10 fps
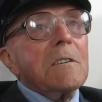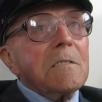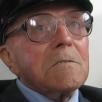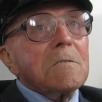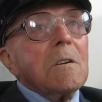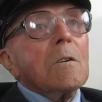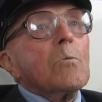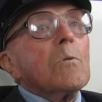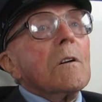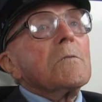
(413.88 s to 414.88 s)
Yes.
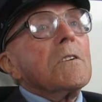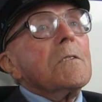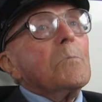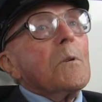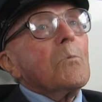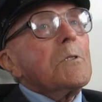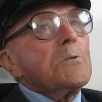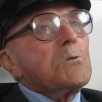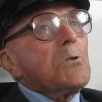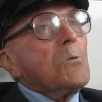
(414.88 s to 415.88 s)
Well, yeah, but when
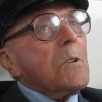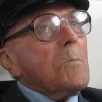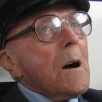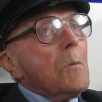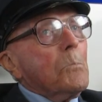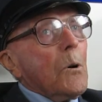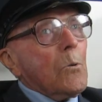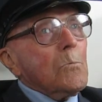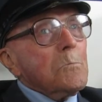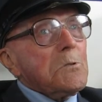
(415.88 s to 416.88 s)
you're talking about
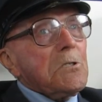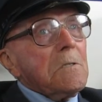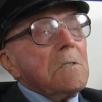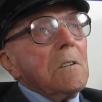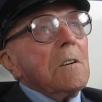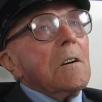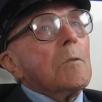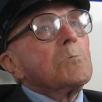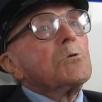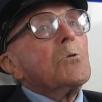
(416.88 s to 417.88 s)
bombs,
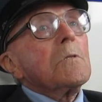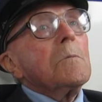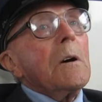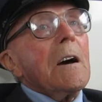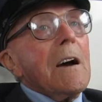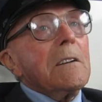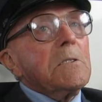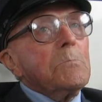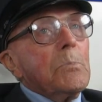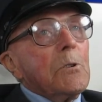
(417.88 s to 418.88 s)
I'm talking about
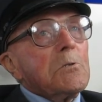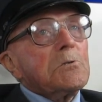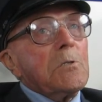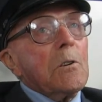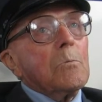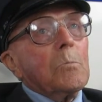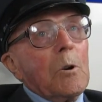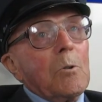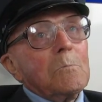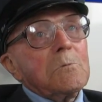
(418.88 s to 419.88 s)
anti-personnel
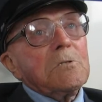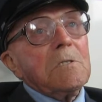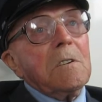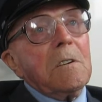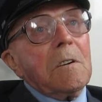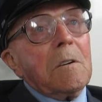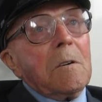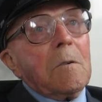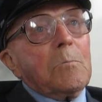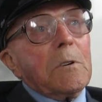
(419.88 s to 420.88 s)
bombs,
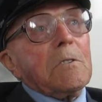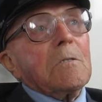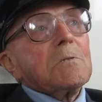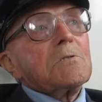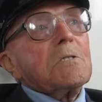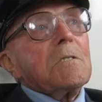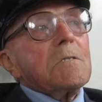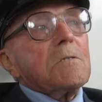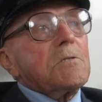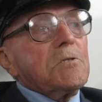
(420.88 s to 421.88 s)
because
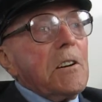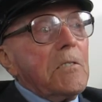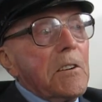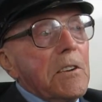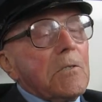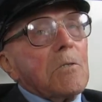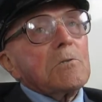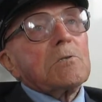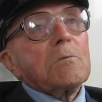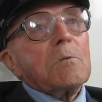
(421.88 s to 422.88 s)
the Jerry
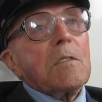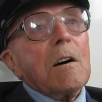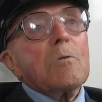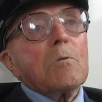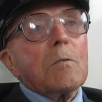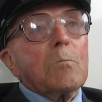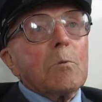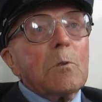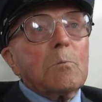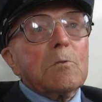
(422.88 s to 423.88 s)
got to know that
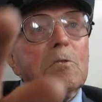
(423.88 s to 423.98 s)
we would,